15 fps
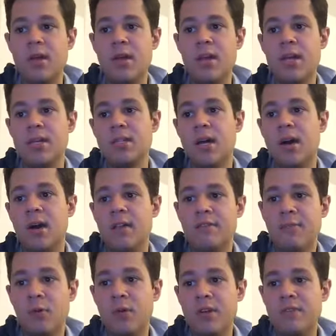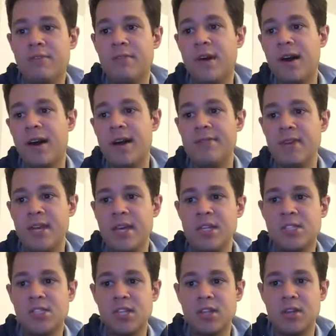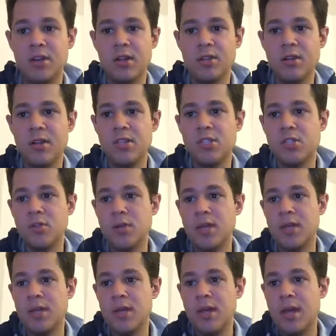is on 45 East 33rd Street,